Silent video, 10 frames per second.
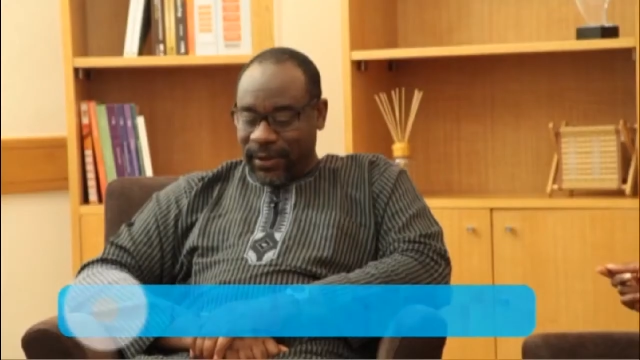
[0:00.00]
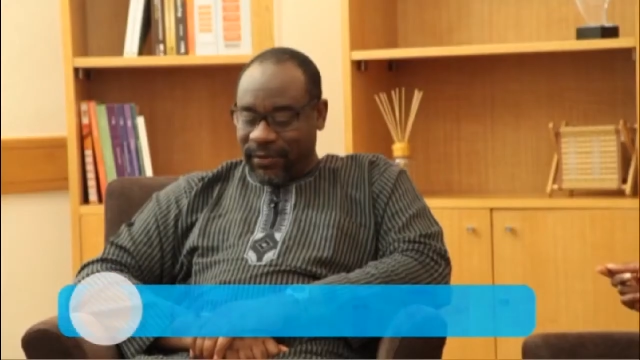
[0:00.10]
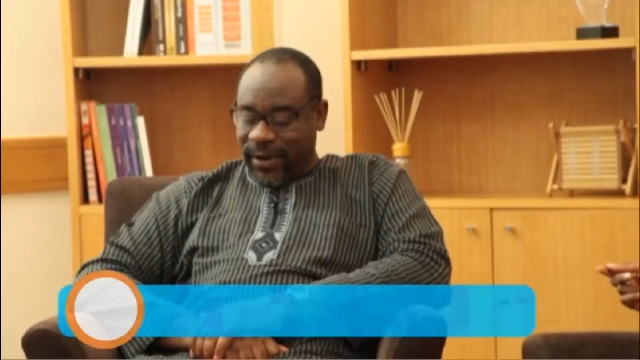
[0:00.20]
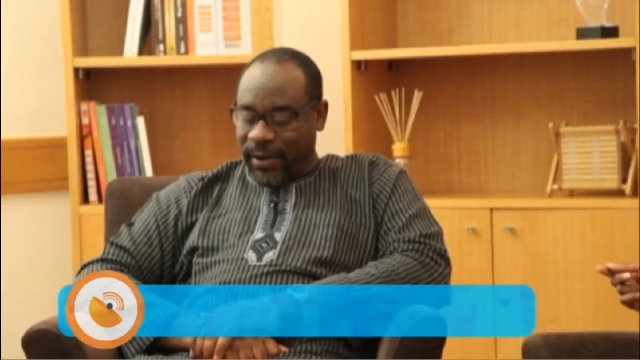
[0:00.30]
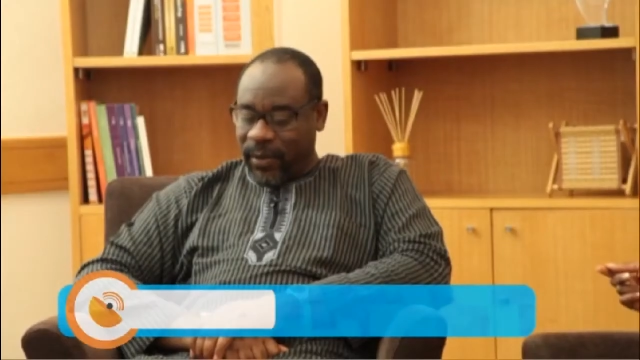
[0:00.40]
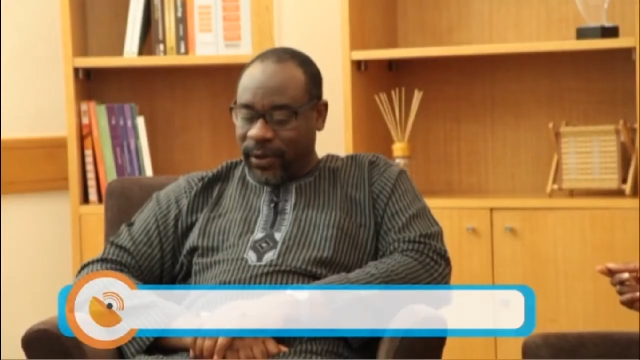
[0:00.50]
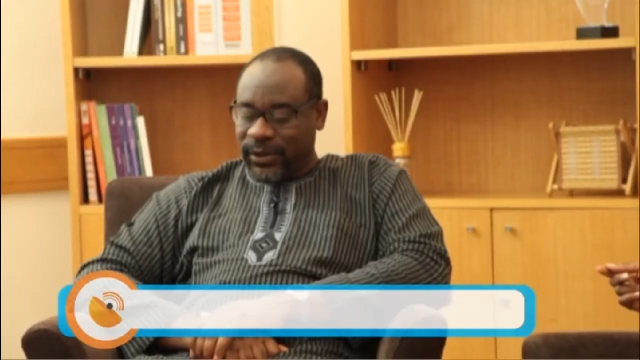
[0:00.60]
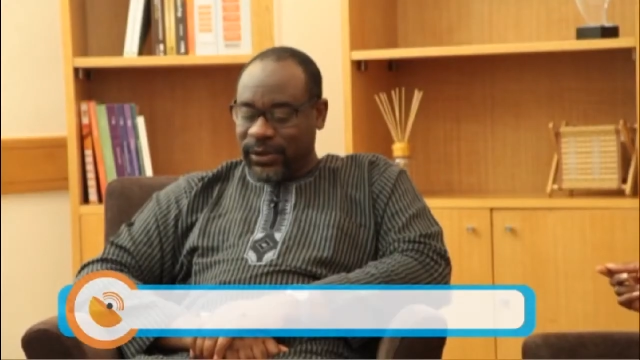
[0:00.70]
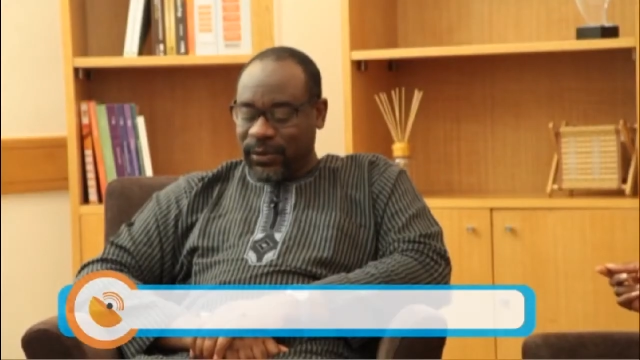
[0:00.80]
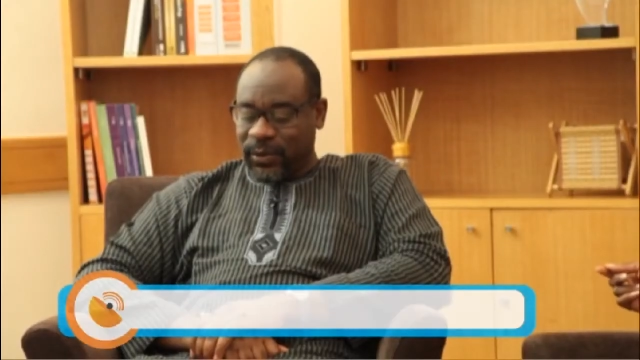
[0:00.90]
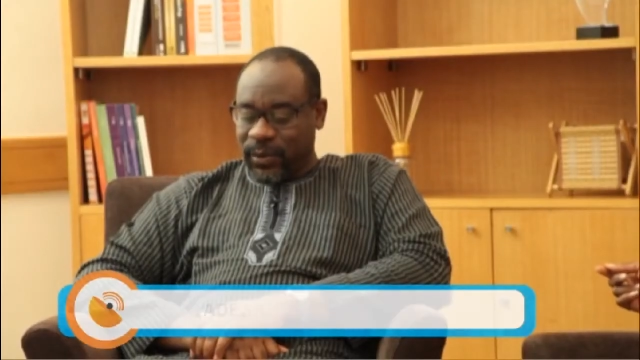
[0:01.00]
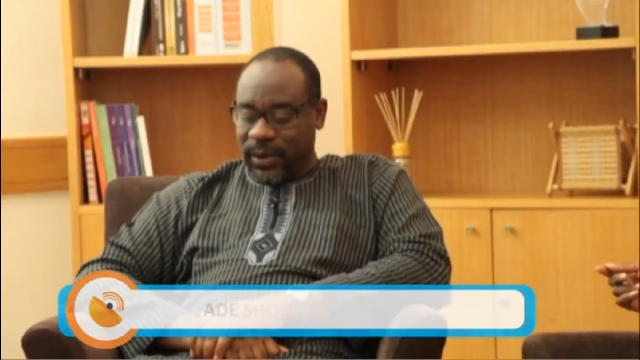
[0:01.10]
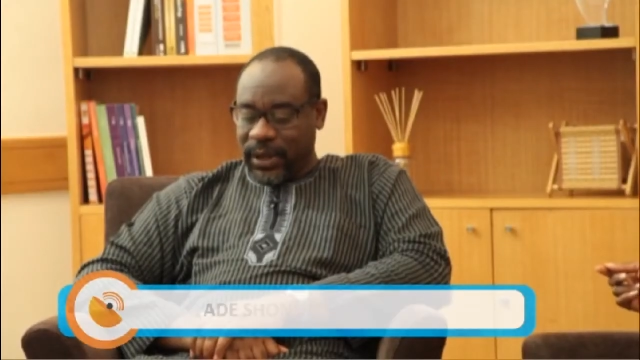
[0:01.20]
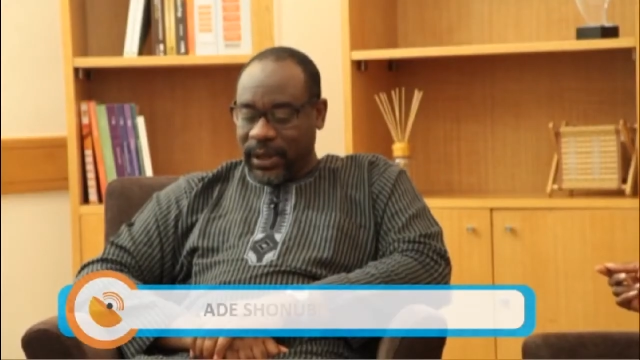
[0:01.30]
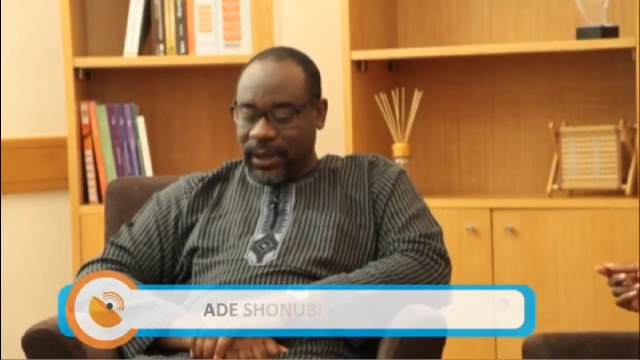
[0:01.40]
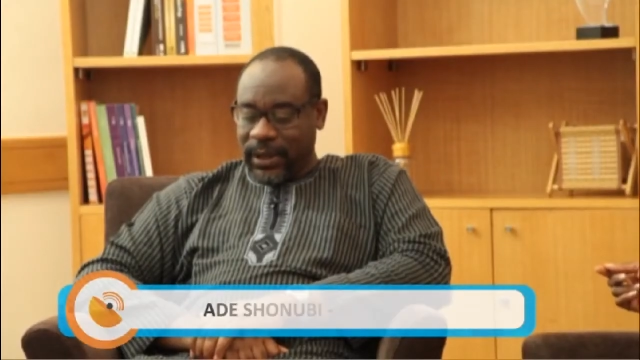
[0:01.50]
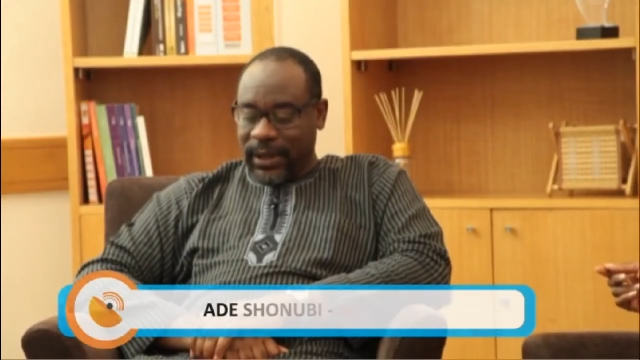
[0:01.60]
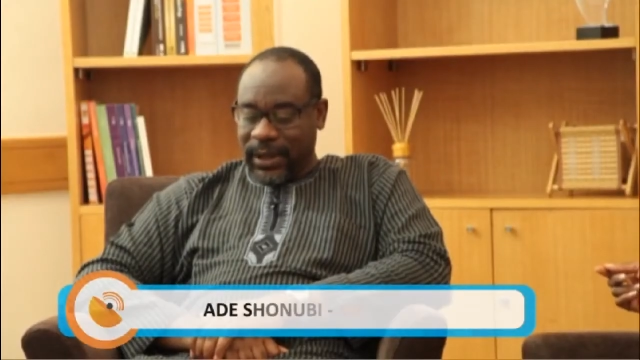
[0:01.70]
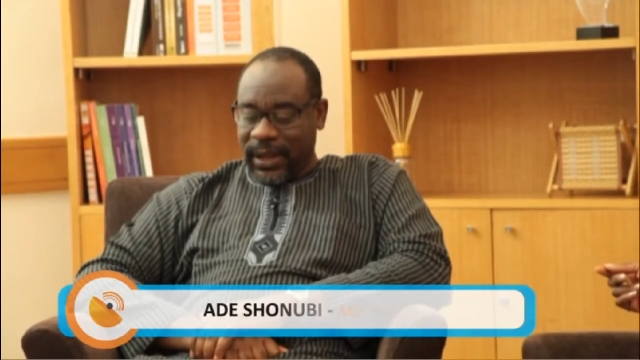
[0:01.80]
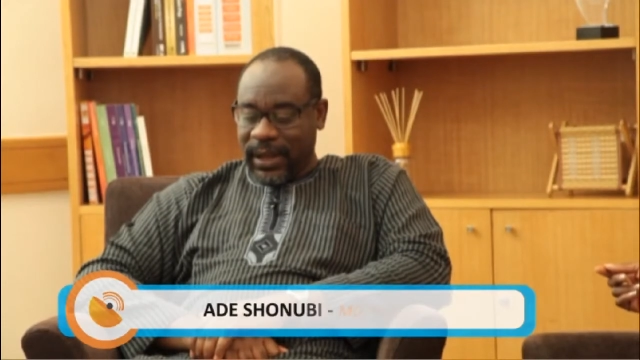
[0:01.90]
you very much. We're
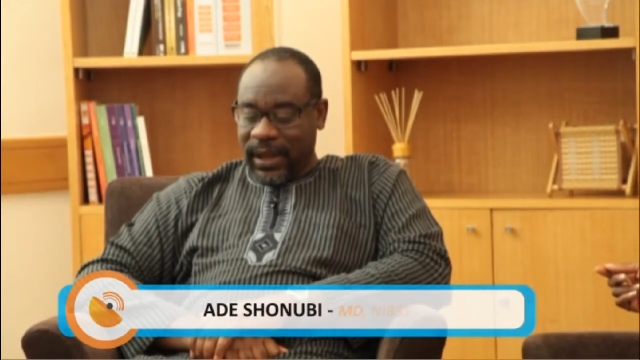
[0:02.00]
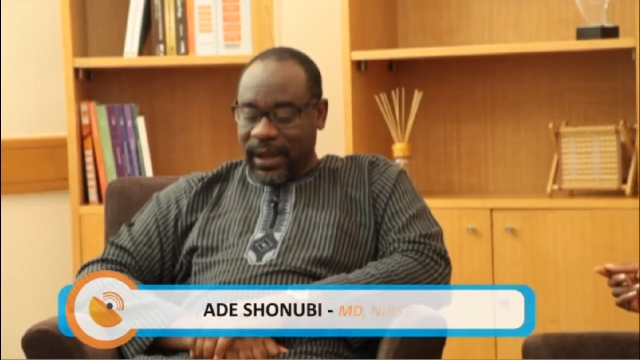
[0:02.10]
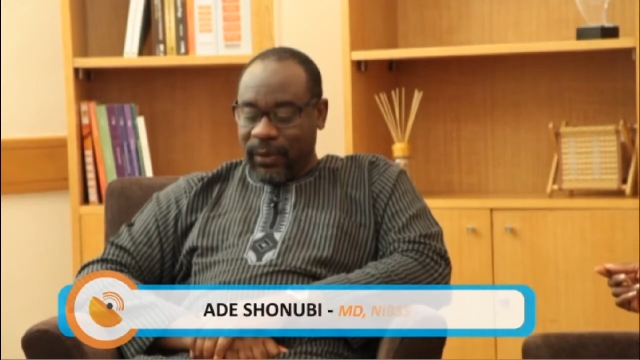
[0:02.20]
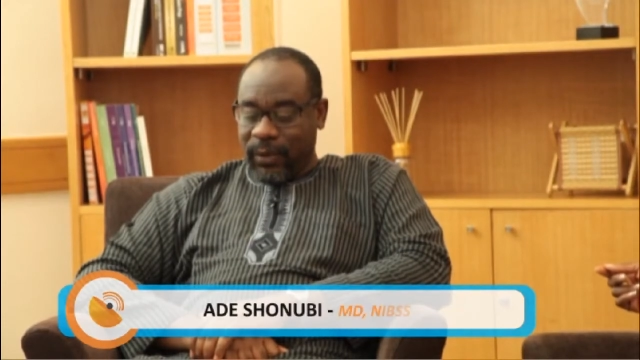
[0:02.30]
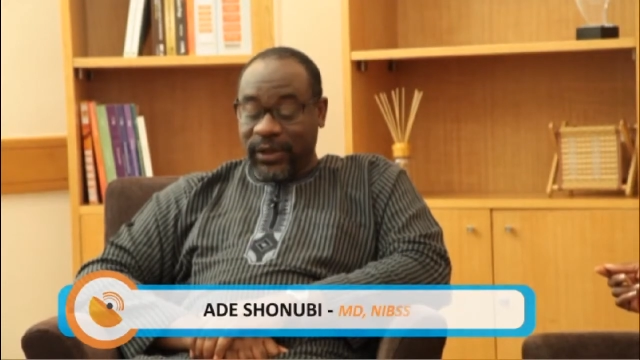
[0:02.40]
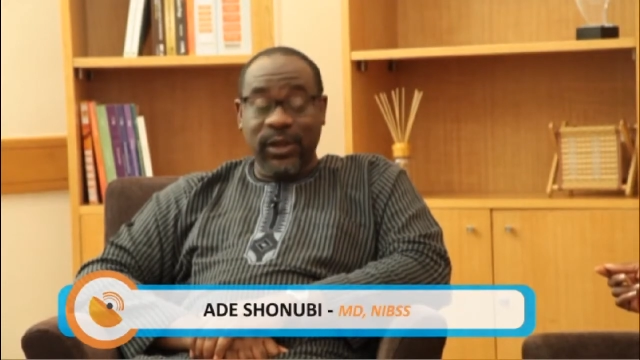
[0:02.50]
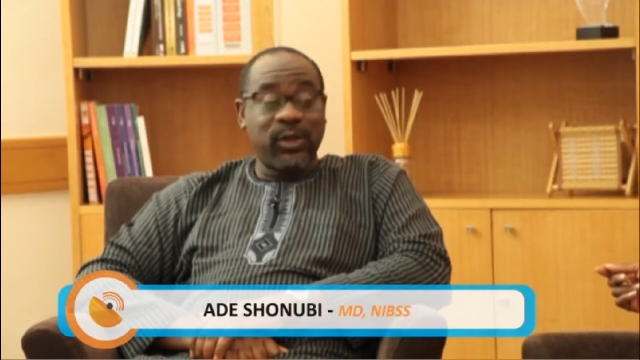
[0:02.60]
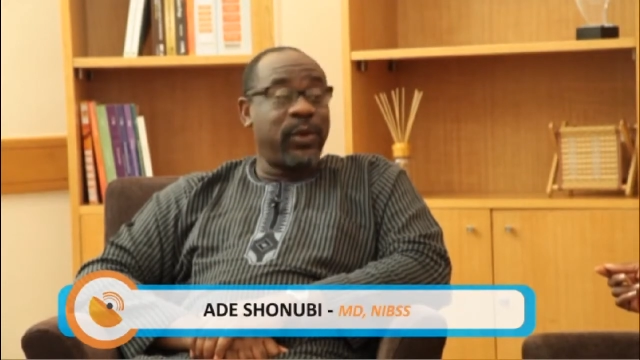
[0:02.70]
actually